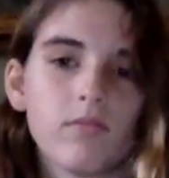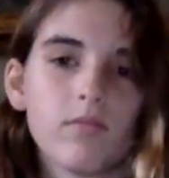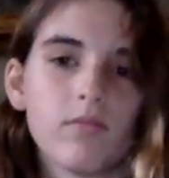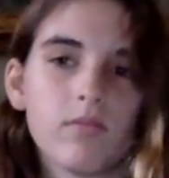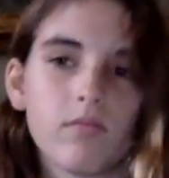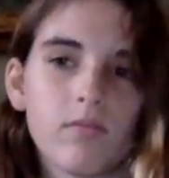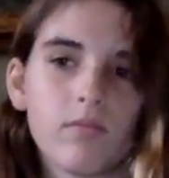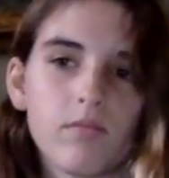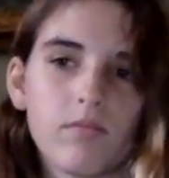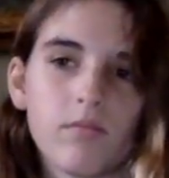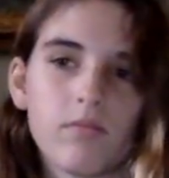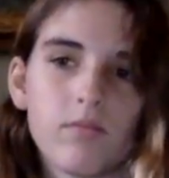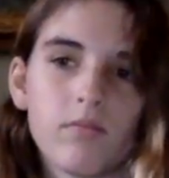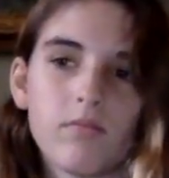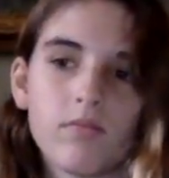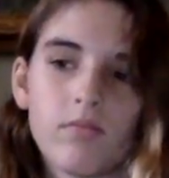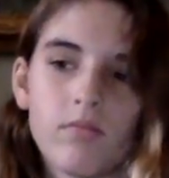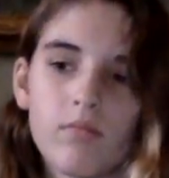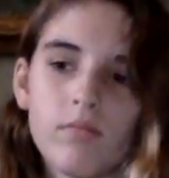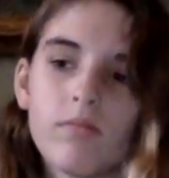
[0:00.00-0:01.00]

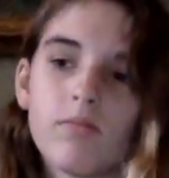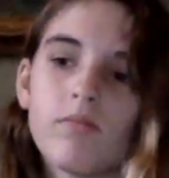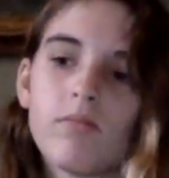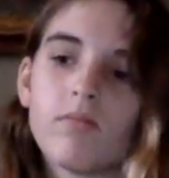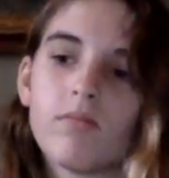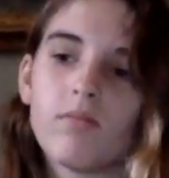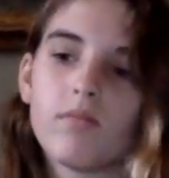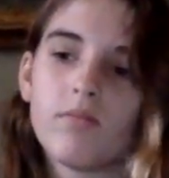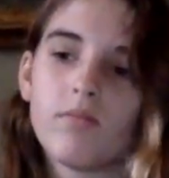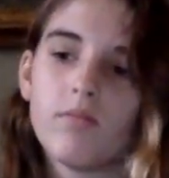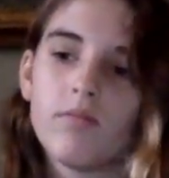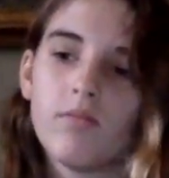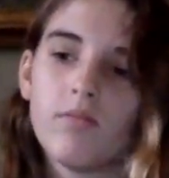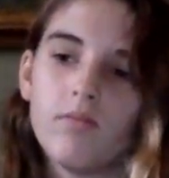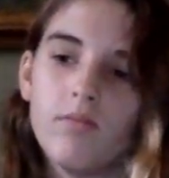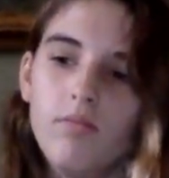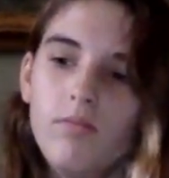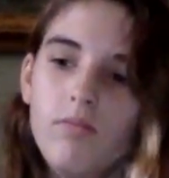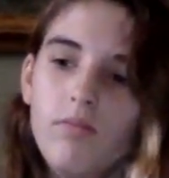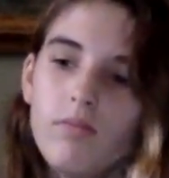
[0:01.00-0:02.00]

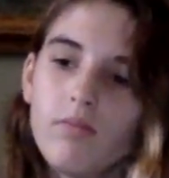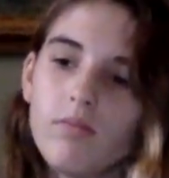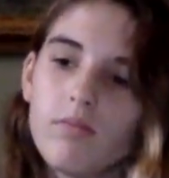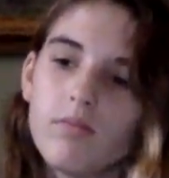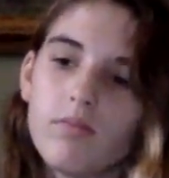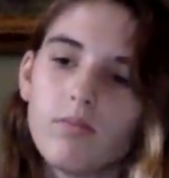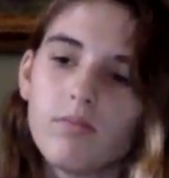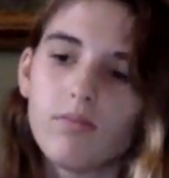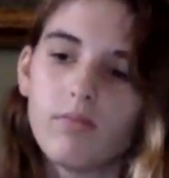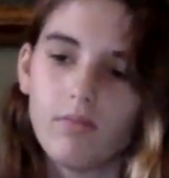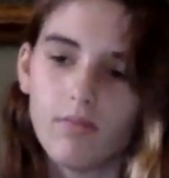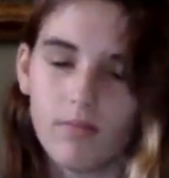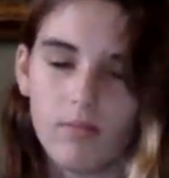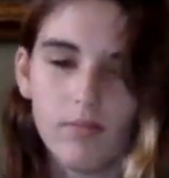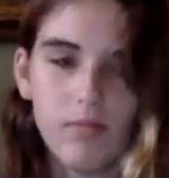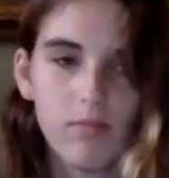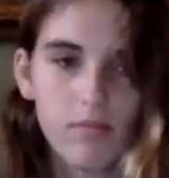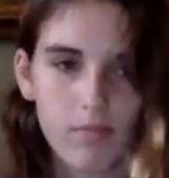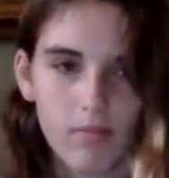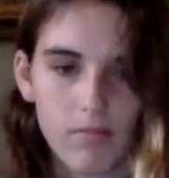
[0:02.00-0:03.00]

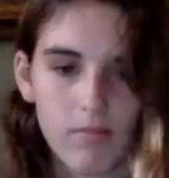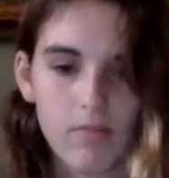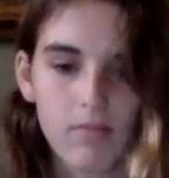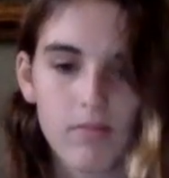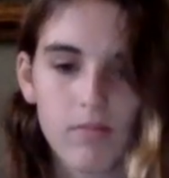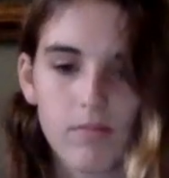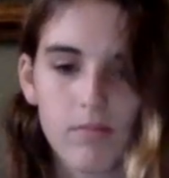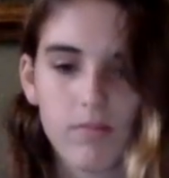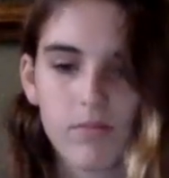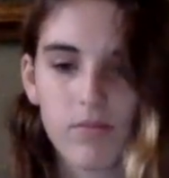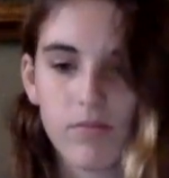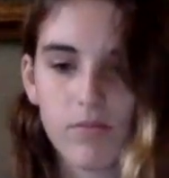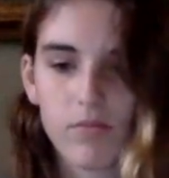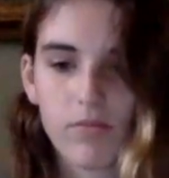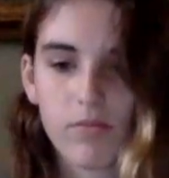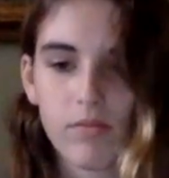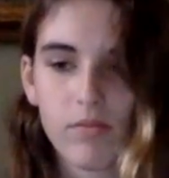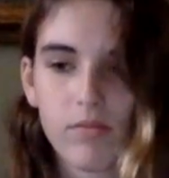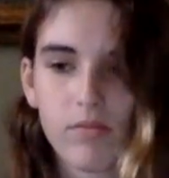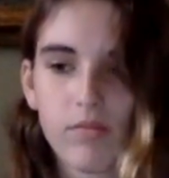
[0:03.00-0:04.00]

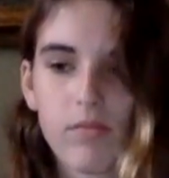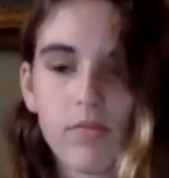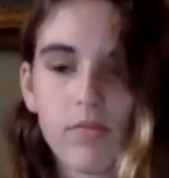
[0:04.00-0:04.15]
[no speech]